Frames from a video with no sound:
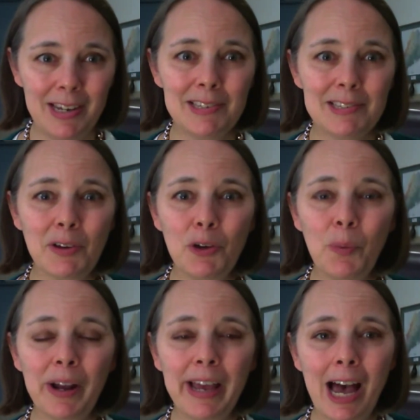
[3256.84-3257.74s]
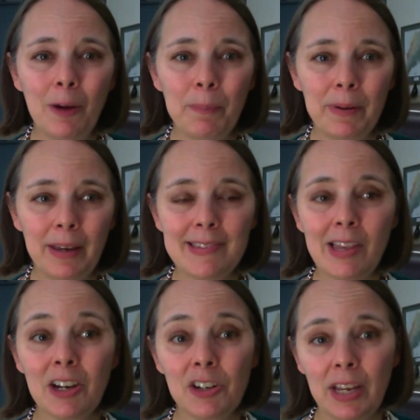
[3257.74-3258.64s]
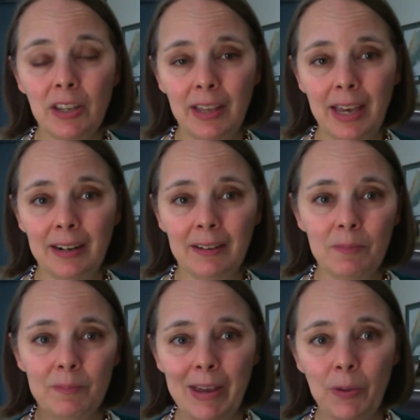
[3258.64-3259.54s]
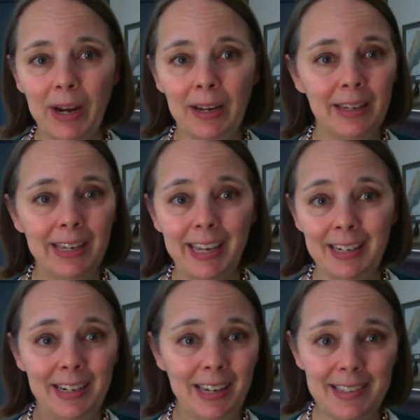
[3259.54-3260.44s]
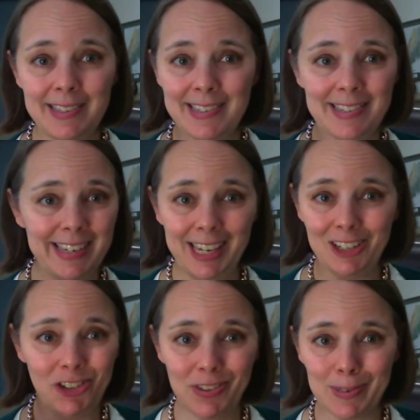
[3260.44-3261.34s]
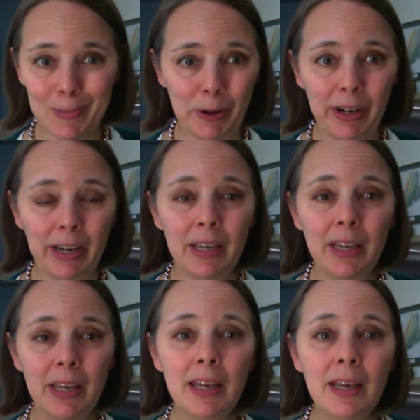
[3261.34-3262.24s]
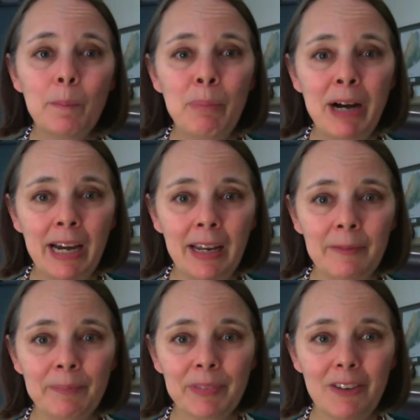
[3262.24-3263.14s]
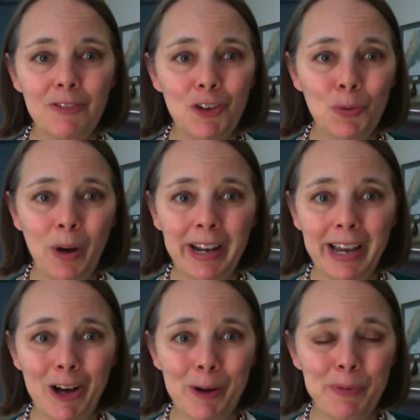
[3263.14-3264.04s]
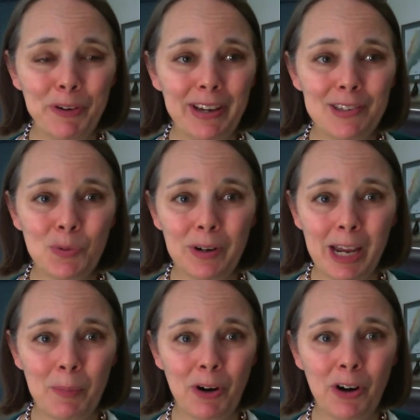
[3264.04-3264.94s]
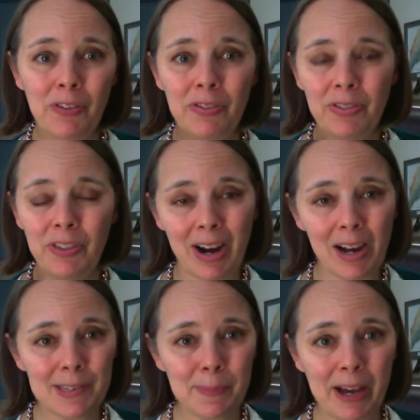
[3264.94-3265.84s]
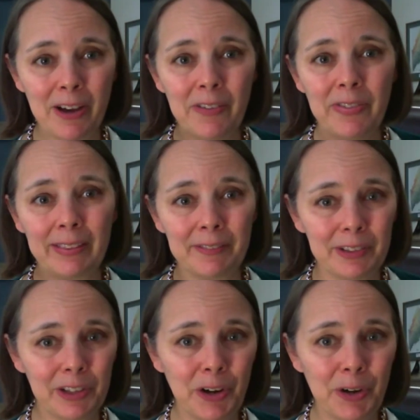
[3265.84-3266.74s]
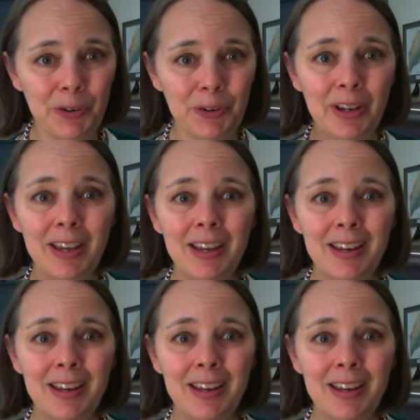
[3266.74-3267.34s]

So you want to help, as long as, and by the way, candidates can't do this, period. But if you want to help your next door neighbor, they're housebound, they live alone,